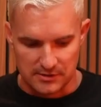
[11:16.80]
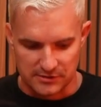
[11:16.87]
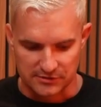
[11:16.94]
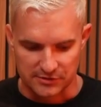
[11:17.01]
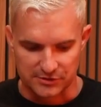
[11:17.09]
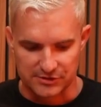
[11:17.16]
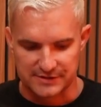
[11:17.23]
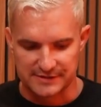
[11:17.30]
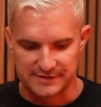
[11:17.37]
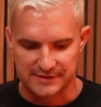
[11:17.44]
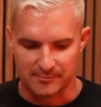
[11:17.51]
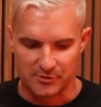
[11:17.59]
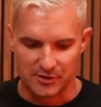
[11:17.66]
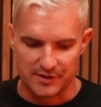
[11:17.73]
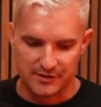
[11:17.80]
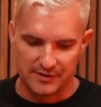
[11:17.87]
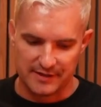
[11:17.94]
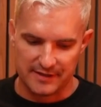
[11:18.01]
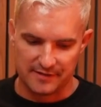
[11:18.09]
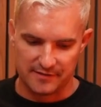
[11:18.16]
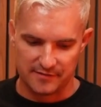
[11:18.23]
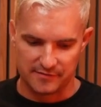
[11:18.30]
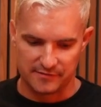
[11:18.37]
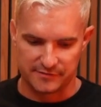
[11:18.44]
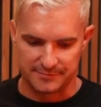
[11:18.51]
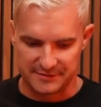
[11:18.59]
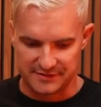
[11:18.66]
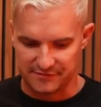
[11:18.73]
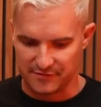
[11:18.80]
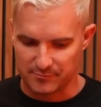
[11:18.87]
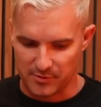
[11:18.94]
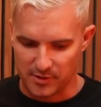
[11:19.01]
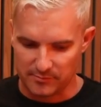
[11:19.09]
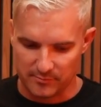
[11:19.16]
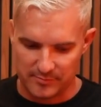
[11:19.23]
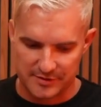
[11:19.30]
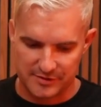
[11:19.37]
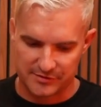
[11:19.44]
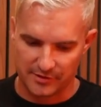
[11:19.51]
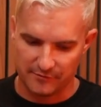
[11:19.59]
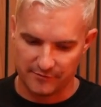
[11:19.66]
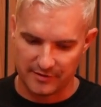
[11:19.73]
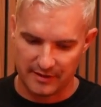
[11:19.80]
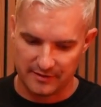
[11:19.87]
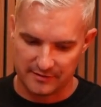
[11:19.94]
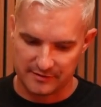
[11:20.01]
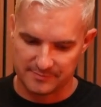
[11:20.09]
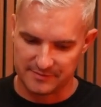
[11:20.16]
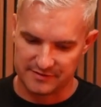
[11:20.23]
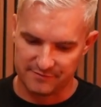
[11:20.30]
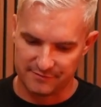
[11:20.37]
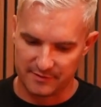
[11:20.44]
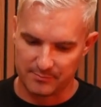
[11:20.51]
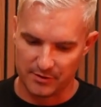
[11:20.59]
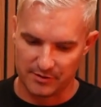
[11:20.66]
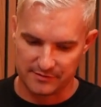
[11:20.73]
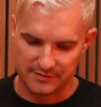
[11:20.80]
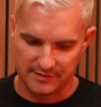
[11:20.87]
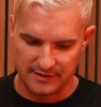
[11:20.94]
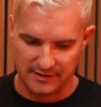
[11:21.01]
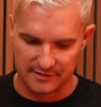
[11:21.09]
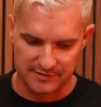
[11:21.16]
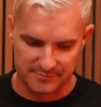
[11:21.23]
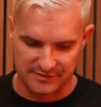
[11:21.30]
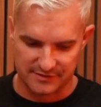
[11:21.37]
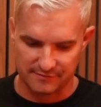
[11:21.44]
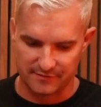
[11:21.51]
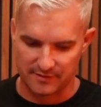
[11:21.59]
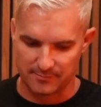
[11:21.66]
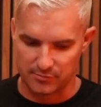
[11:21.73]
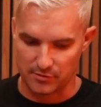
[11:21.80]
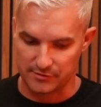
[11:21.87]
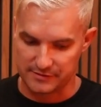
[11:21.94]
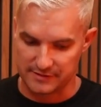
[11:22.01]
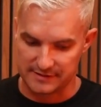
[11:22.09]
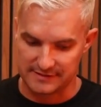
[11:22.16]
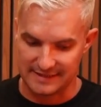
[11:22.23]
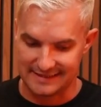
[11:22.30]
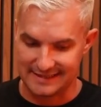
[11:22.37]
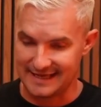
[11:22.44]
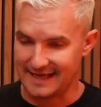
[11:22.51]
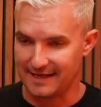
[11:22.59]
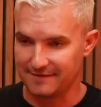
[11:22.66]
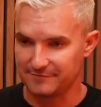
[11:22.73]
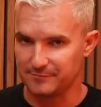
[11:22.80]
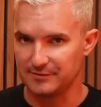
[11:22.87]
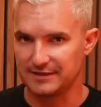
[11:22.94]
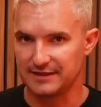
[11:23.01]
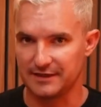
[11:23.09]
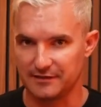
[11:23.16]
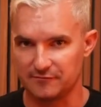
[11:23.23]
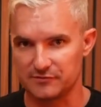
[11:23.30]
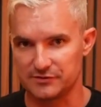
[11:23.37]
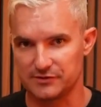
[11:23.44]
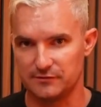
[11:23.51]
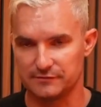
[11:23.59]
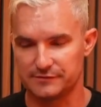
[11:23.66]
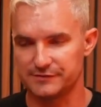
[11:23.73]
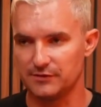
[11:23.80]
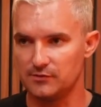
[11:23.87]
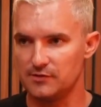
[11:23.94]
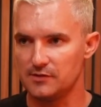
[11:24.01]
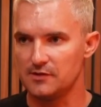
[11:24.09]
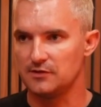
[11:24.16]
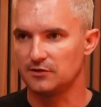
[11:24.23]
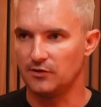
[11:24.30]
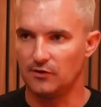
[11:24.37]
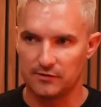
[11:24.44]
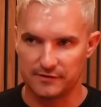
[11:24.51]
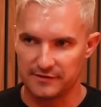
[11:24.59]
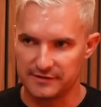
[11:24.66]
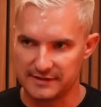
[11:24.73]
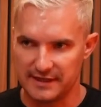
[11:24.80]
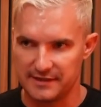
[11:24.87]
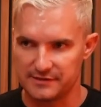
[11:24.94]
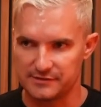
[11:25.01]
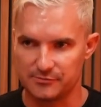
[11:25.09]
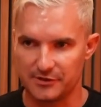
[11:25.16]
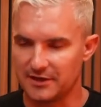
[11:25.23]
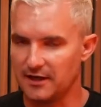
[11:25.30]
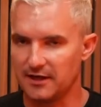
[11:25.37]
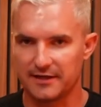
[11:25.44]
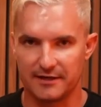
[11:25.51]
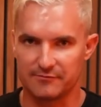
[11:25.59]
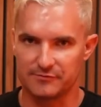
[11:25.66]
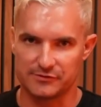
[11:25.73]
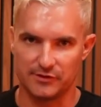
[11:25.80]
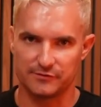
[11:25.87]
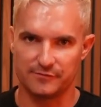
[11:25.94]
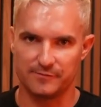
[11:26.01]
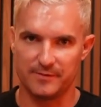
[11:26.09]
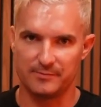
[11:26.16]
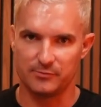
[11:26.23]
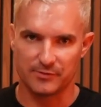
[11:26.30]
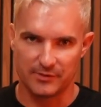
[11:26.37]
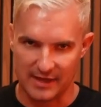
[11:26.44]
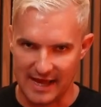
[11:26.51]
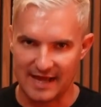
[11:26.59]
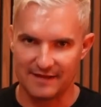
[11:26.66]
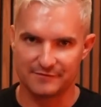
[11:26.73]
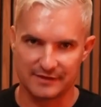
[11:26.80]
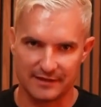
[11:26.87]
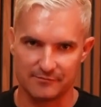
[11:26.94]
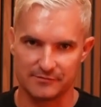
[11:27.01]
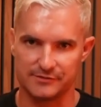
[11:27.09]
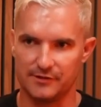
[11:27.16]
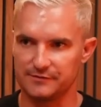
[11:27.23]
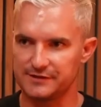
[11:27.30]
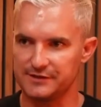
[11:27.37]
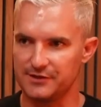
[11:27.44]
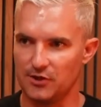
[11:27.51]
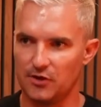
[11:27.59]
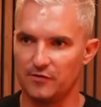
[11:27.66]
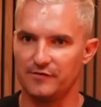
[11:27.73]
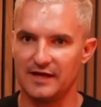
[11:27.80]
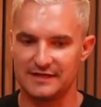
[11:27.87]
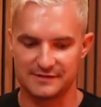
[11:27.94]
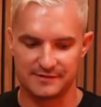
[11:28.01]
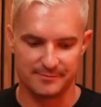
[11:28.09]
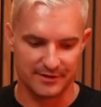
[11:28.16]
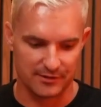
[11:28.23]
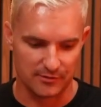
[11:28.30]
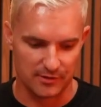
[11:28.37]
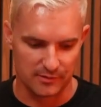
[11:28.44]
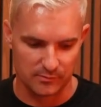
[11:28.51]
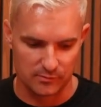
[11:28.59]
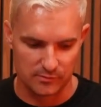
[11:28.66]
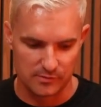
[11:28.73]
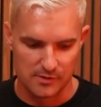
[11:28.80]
So just in summary, you need a specific problem that you're solving, a specific person, and a specific process, and they have to be getting results. So gone are the days where you can't get results for people. You have to get results, and the offer has to be incredible.